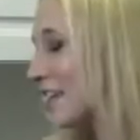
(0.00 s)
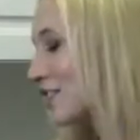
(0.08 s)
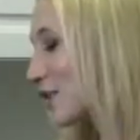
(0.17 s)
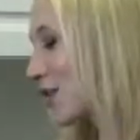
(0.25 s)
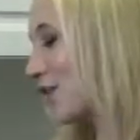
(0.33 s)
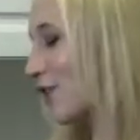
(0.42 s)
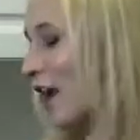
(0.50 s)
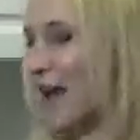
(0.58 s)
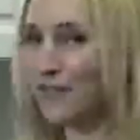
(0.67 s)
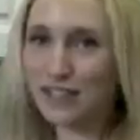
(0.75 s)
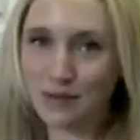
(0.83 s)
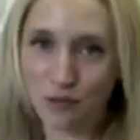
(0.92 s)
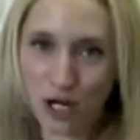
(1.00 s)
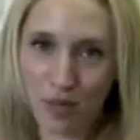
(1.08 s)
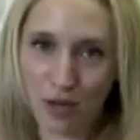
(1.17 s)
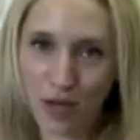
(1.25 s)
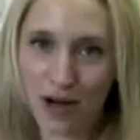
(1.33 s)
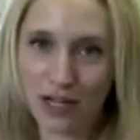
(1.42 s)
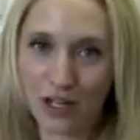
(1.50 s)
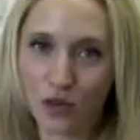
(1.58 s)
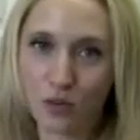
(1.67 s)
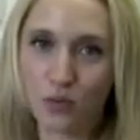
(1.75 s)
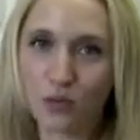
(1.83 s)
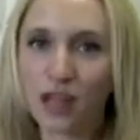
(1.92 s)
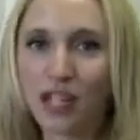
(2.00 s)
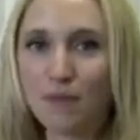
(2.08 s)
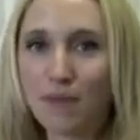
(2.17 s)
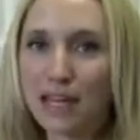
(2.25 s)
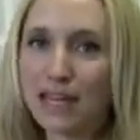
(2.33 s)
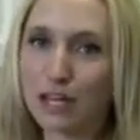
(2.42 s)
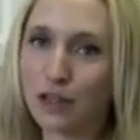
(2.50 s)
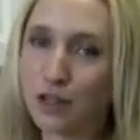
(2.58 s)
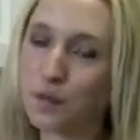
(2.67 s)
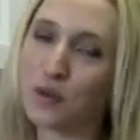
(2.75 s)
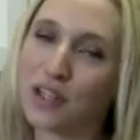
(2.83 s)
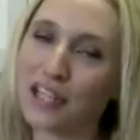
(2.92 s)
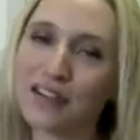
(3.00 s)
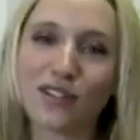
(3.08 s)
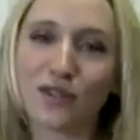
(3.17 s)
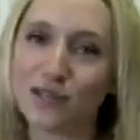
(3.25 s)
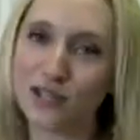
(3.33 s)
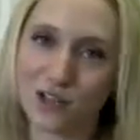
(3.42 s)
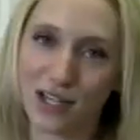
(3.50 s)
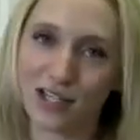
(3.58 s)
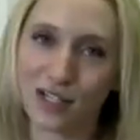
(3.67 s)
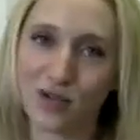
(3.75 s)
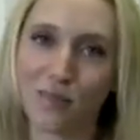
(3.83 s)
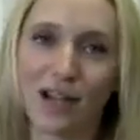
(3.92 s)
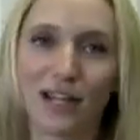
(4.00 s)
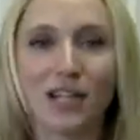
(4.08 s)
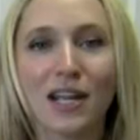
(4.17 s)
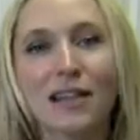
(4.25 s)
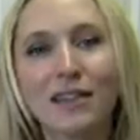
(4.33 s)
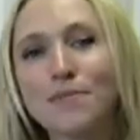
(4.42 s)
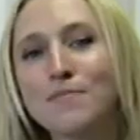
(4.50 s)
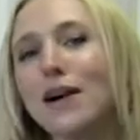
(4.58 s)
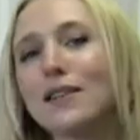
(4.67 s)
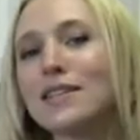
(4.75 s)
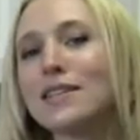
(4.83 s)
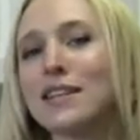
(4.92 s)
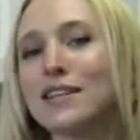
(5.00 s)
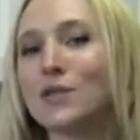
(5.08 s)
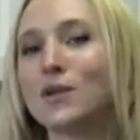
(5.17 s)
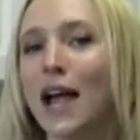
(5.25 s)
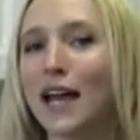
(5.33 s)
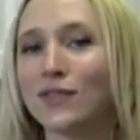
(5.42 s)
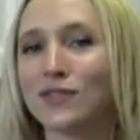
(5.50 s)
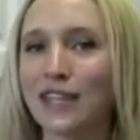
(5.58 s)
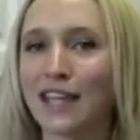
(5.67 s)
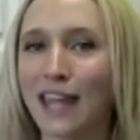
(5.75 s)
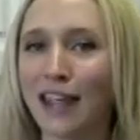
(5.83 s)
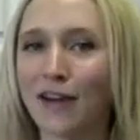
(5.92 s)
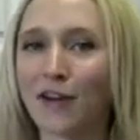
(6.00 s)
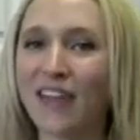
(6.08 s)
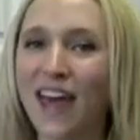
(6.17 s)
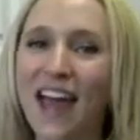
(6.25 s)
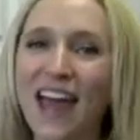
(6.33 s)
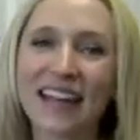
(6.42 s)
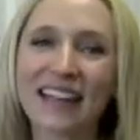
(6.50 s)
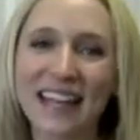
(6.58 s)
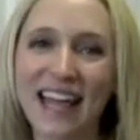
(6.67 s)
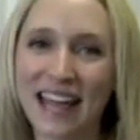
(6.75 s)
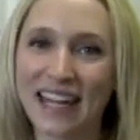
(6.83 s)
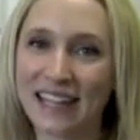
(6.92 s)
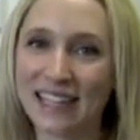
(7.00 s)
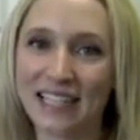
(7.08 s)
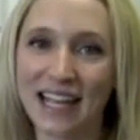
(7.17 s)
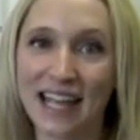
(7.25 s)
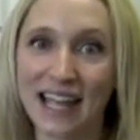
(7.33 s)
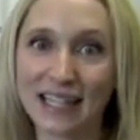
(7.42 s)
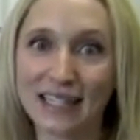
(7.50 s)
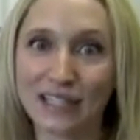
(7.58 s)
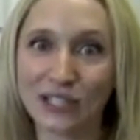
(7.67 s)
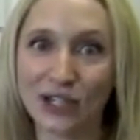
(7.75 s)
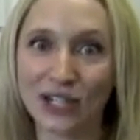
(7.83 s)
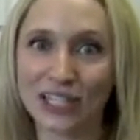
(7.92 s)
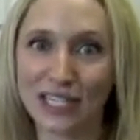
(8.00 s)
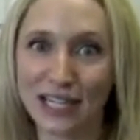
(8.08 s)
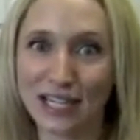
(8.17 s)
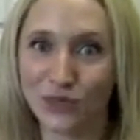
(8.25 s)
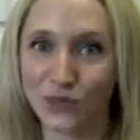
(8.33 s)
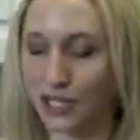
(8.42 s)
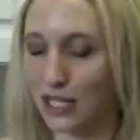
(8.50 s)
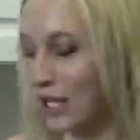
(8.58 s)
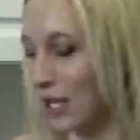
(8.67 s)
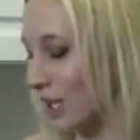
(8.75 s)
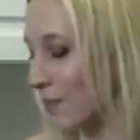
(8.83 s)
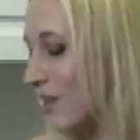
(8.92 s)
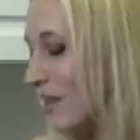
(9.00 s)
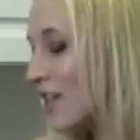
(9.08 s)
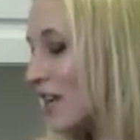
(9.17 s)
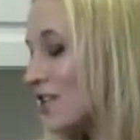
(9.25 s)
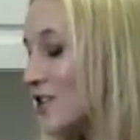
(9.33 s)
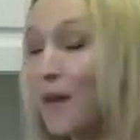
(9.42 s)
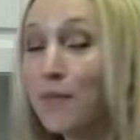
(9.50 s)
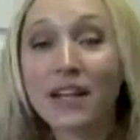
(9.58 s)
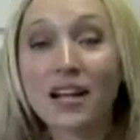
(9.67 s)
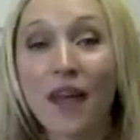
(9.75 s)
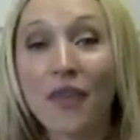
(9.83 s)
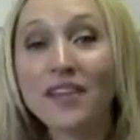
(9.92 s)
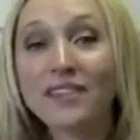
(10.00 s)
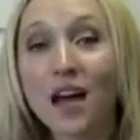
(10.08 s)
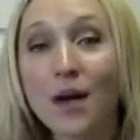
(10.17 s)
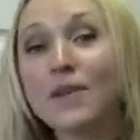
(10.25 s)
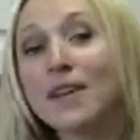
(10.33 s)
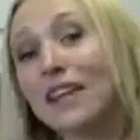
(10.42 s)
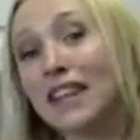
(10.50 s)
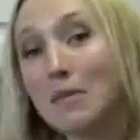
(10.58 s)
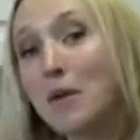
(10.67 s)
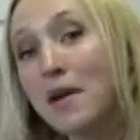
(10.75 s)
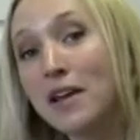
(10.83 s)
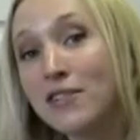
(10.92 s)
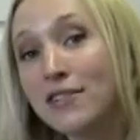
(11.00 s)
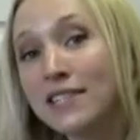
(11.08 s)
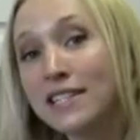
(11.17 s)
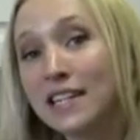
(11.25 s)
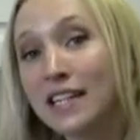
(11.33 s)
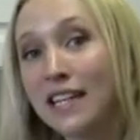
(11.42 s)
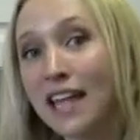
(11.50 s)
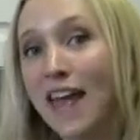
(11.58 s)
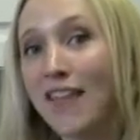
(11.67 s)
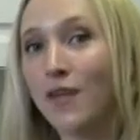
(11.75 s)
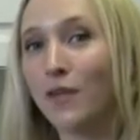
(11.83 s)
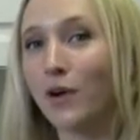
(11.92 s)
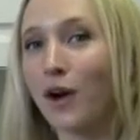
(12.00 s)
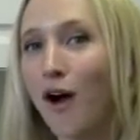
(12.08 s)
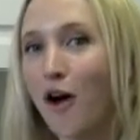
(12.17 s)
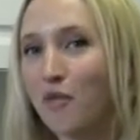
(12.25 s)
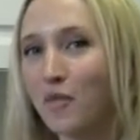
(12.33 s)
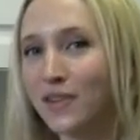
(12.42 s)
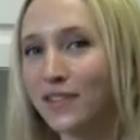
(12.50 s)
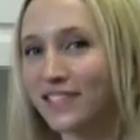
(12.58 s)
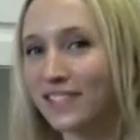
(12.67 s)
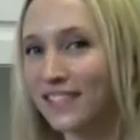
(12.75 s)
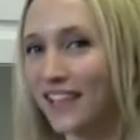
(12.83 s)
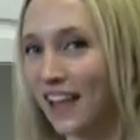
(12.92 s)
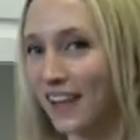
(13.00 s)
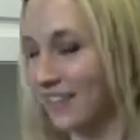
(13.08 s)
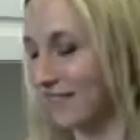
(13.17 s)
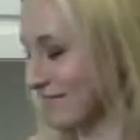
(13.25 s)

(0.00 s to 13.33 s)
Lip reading: So if you're having some trouble cutting your brie and making it look pretty, don't stress too much. The meltiness will kind of take care of that, and at the end of the day, it's still gonna taste really good. So I'm gonna cut this up, get them on my crostini, and then we're almost done.